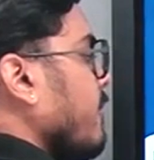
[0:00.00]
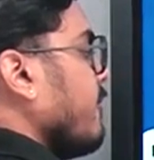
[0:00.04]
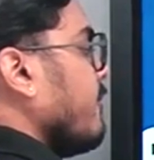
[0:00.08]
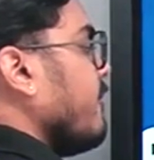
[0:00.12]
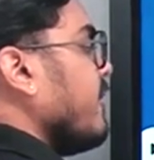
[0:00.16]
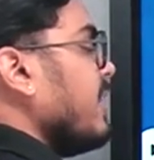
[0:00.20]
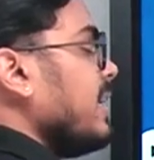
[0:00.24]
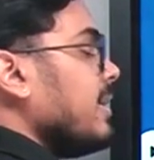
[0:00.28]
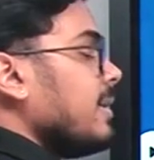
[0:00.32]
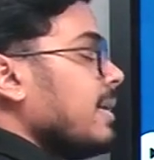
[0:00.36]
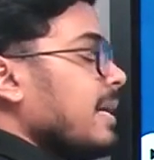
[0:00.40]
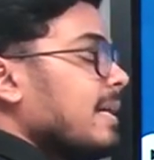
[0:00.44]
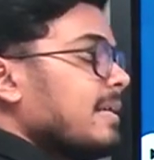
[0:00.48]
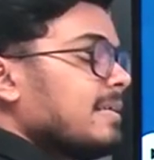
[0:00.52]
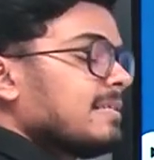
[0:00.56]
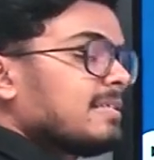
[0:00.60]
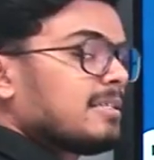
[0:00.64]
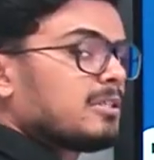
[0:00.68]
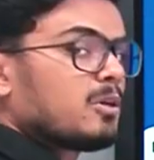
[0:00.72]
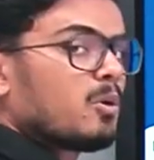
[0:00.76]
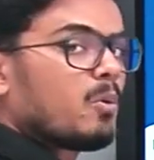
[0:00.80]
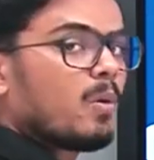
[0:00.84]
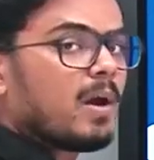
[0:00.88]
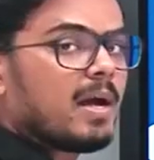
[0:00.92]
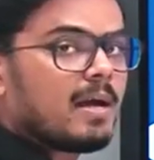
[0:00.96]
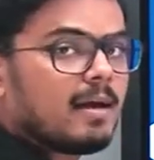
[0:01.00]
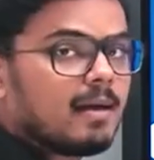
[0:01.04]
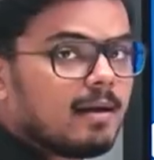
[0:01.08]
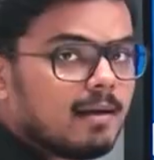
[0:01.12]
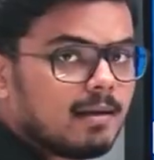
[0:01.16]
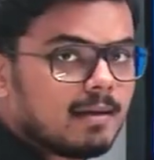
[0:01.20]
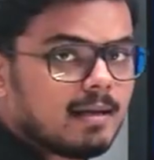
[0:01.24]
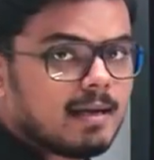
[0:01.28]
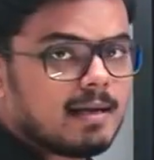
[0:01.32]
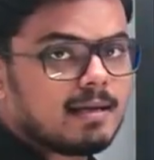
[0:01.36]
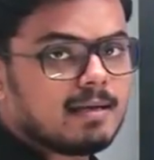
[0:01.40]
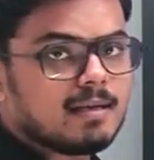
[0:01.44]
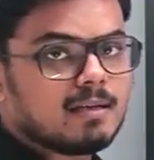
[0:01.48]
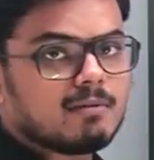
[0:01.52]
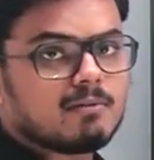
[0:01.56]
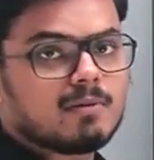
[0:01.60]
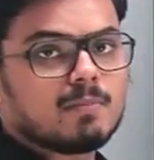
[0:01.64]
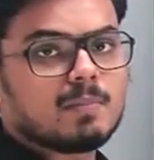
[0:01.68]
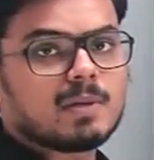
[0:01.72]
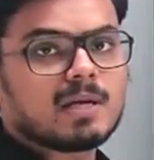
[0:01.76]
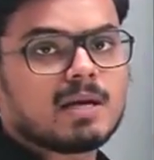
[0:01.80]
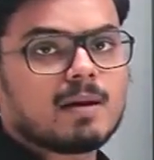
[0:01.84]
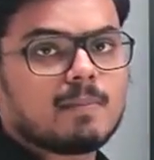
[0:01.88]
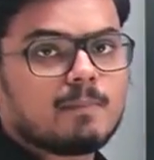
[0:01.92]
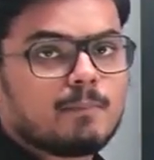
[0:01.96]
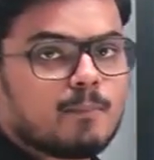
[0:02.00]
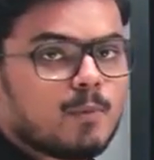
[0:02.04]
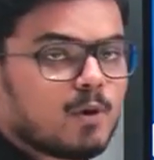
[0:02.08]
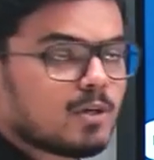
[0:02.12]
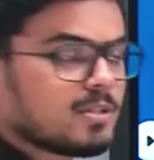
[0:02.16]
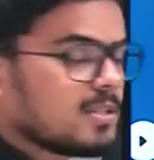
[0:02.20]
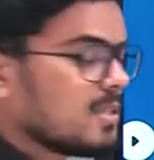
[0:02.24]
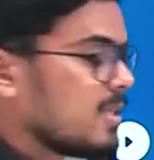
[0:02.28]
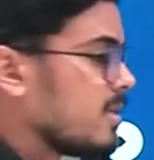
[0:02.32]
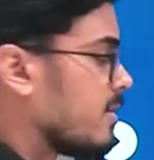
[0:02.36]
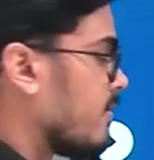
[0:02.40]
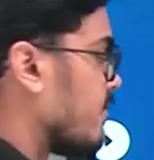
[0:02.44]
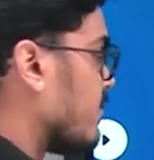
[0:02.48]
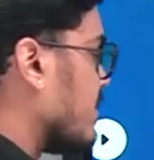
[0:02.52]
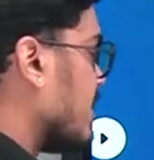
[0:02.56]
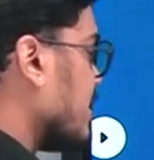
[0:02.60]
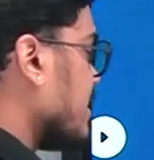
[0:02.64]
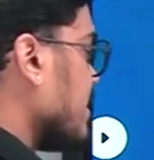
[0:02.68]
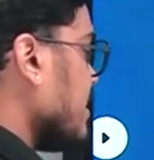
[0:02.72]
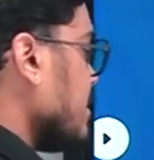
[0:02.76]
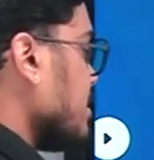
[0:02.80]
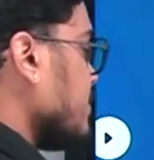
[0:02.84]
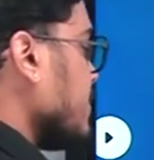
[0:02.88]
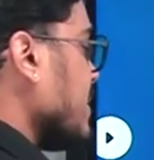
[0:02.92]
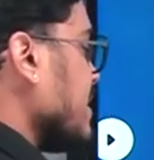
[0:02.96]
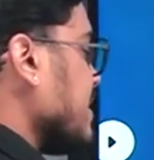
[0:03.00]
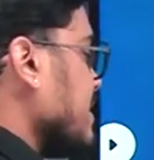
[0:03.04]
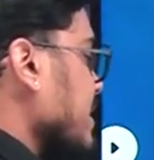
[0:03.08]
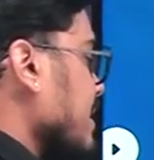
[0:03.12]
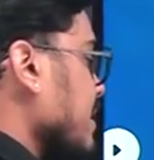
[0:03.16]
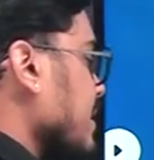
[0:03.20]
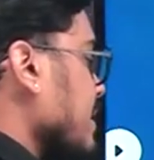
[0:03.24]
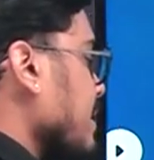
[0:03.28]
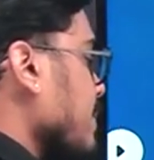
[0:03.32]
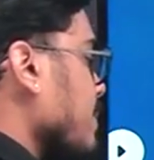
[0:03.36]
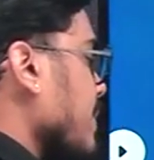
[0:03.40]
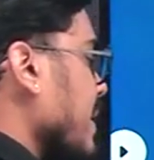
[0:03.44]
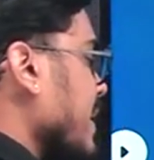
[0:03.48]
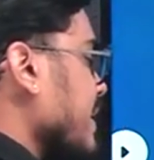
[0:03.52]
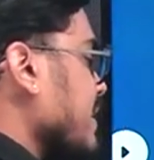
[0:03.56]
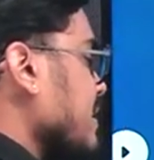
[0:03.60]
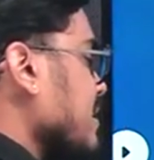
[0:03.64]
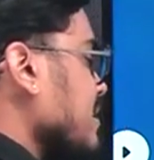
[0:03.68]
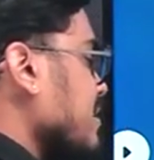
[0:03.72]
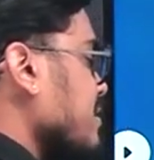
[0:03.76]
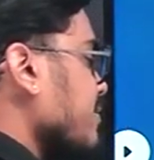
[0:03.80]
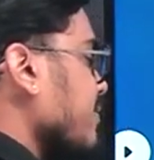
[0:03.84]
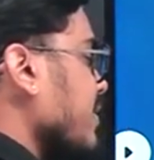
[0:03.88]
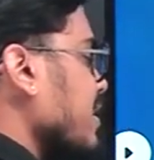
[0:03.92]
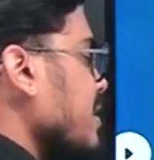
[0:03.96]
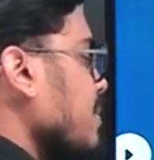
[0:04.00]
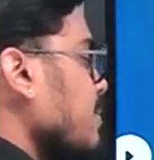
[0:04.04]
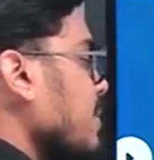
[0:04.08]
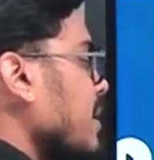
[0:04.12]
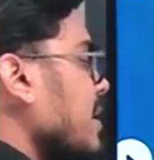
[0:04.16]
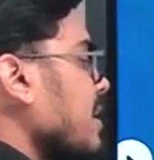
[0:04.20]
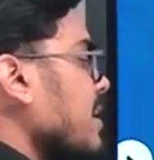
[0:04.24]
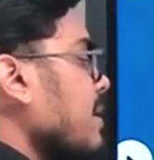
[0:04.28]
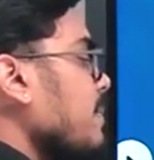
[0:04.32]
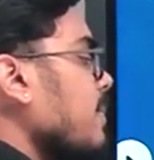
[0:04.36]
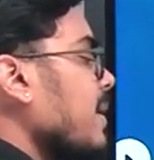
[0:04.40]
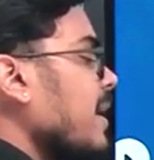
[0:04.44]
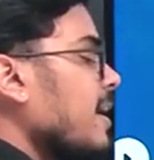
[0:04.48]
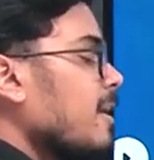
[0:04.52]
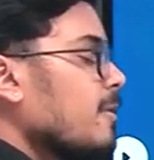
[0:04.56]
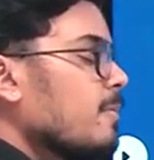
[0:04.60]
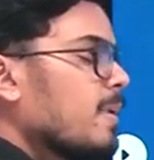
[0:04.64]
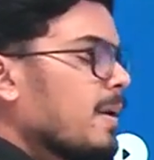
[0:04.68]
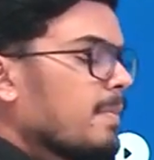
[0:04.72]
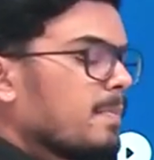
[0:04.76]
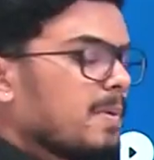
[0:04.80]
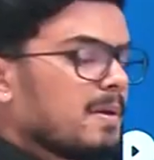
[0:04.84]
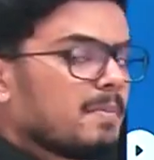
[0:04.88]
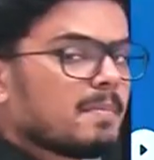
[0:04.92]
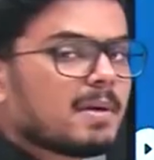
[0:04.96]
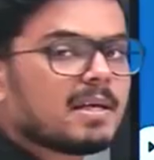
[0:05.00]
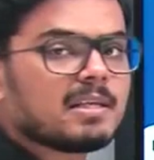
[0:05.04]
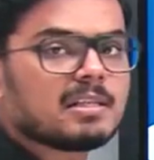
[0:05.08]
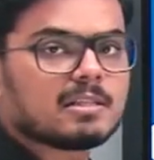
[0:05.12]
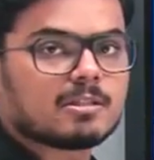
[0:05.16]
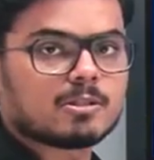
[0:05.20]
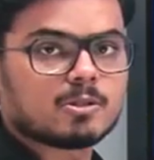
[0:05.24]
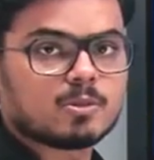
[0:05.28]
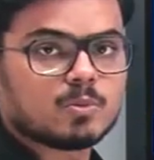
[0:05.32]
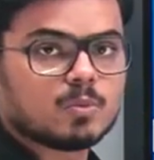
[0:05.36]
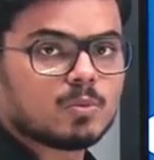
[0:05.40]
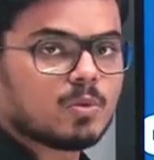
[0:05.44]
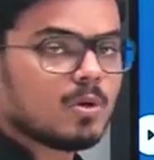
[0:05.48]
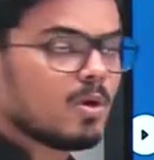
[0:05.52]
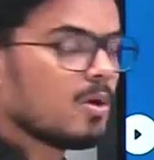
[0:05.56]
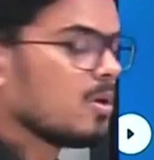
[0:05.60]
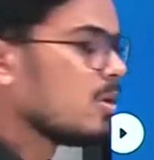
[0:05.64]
will get squared and it will become positive. This is basically minus 1 multiplied by p minus 2.